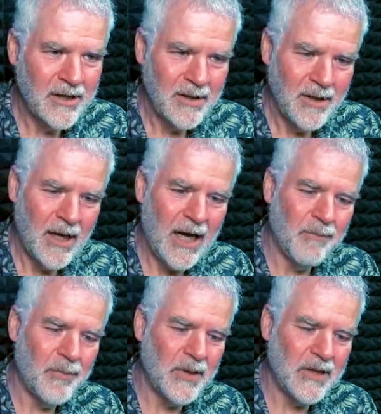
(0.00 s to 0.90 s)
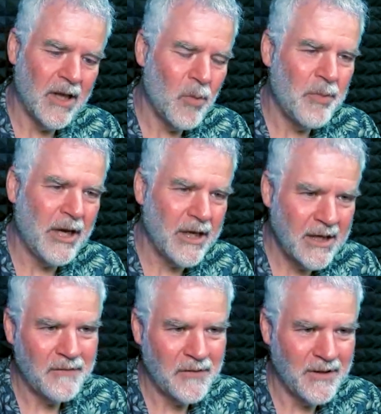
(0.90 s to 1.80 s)
Yep. Um, but they were big
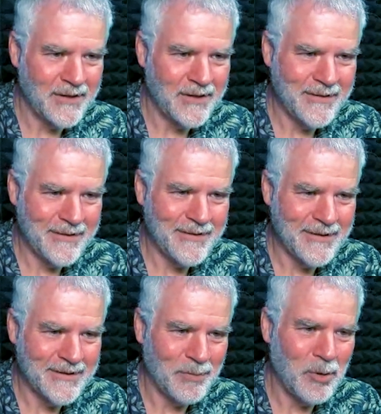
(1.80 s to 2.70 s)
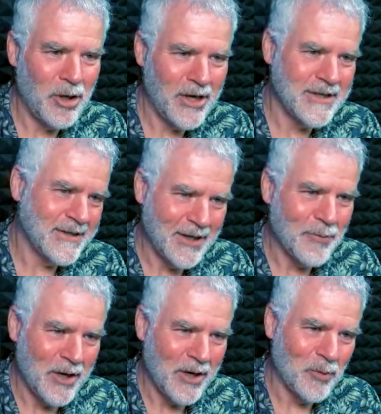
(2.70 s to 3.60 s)
enough that the supplier
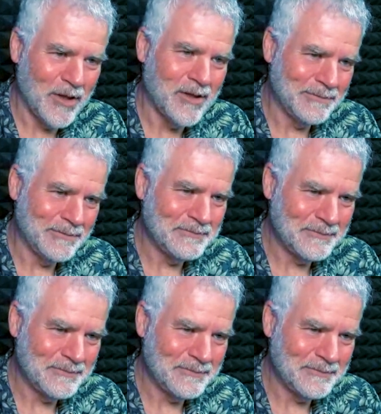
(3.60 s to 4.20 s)
suddenly went, well,